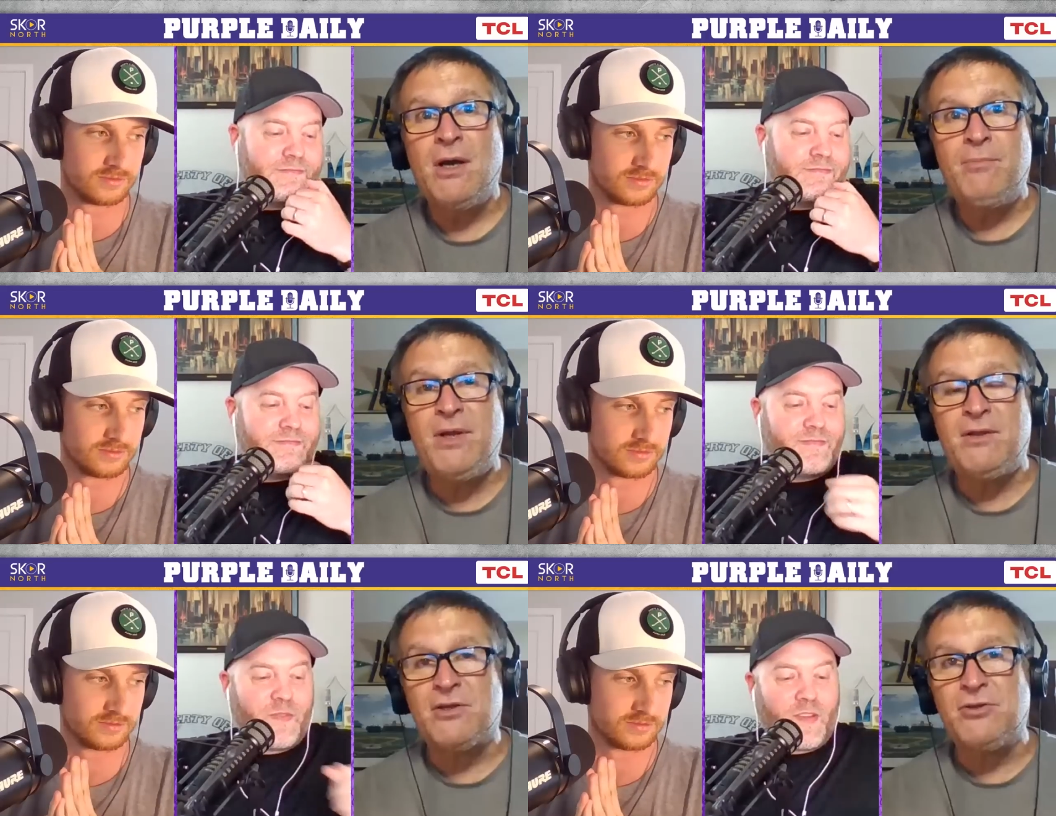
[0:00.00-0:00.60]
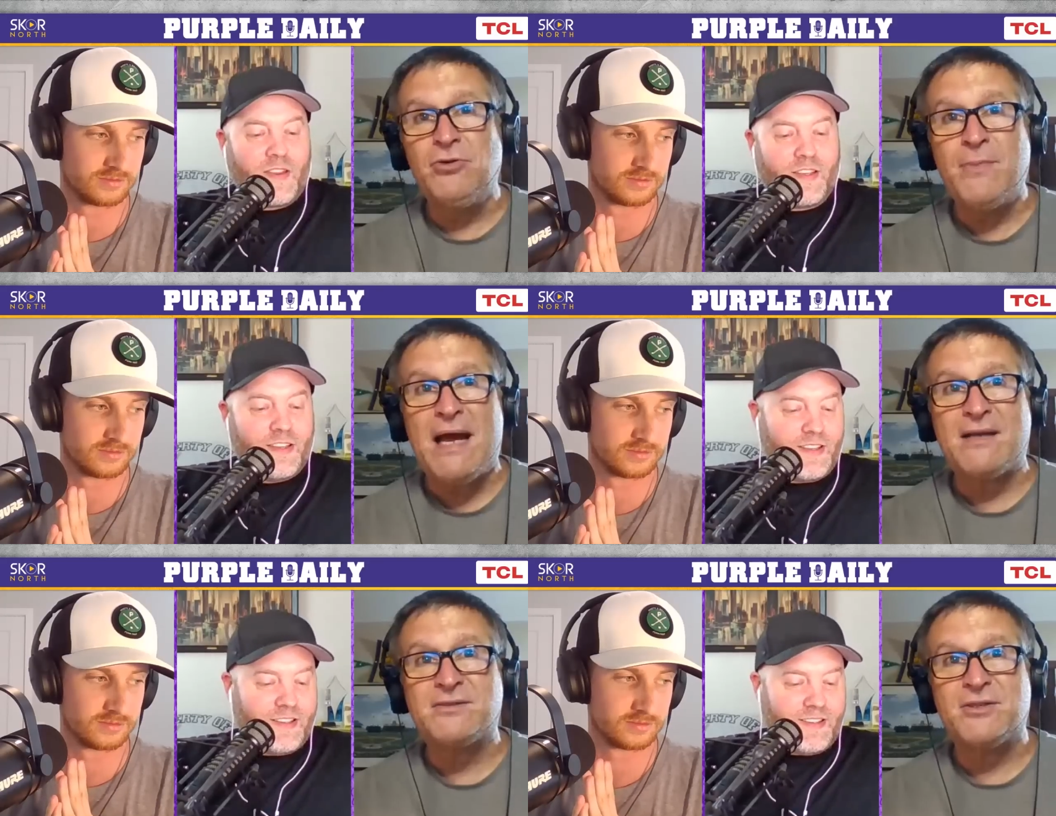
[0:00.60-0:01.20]
Speaker 1: being the clue
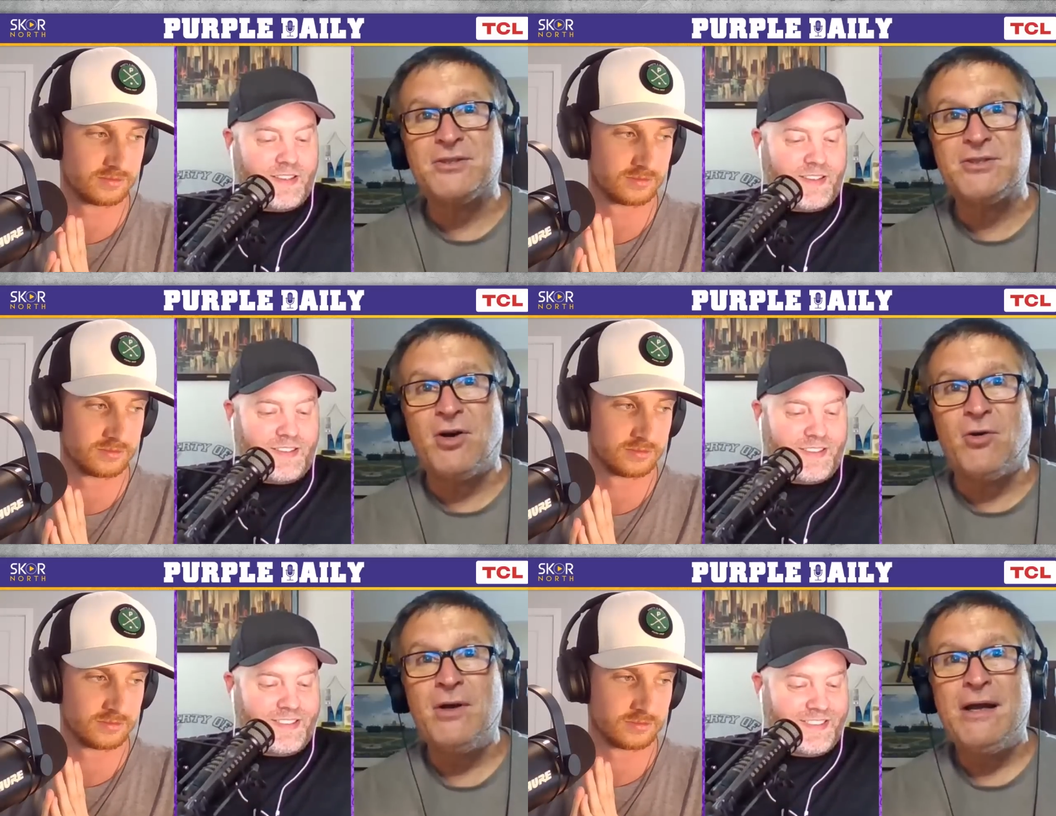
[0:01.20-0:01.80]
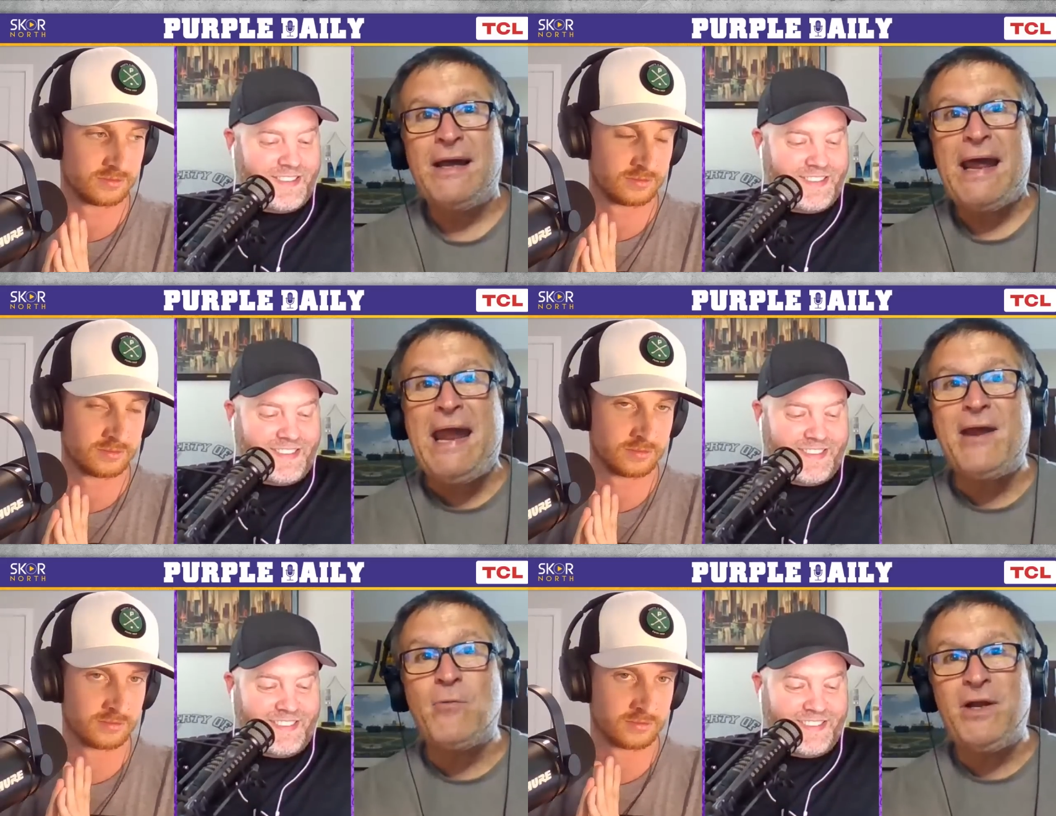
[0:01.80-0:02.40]
master. So
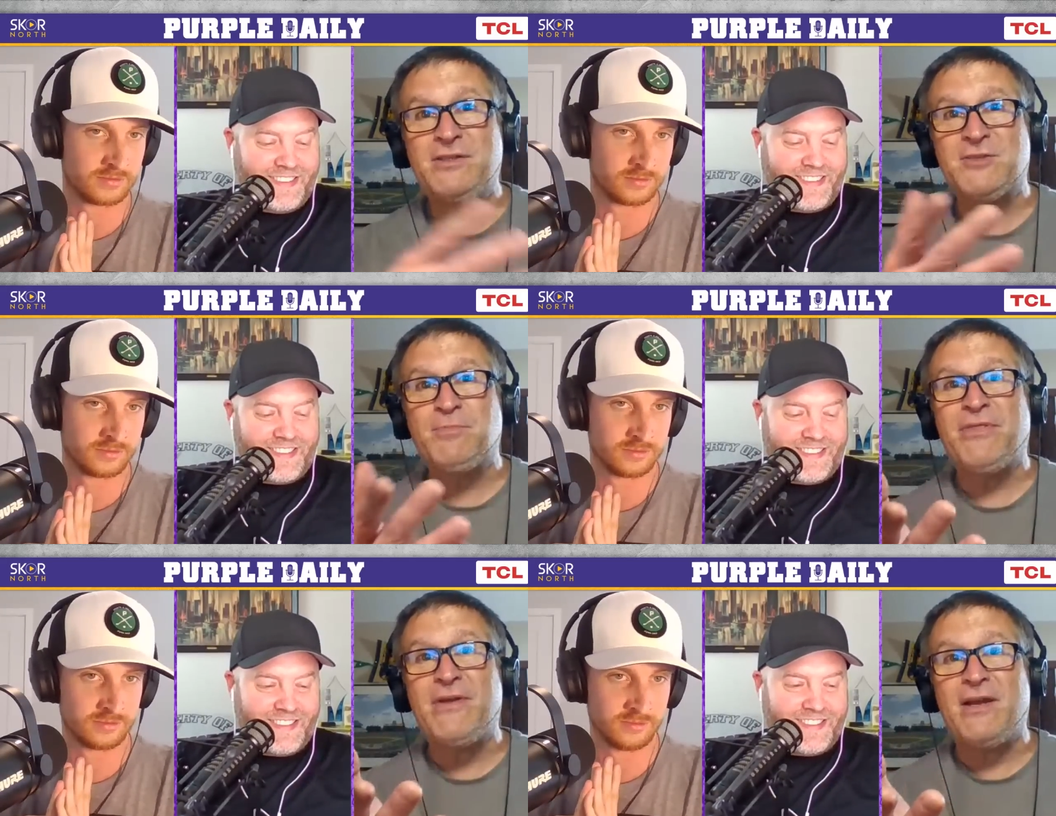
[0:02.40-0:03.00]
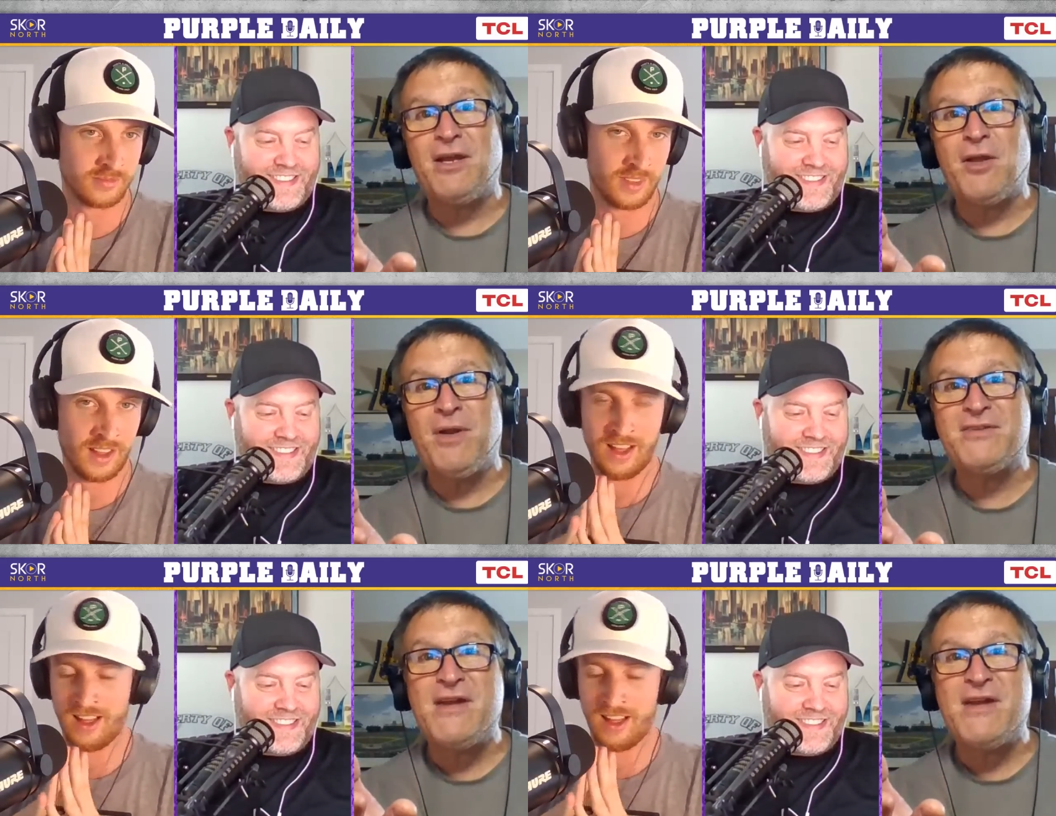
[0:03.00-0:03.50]
eight wins is pathetic, but it's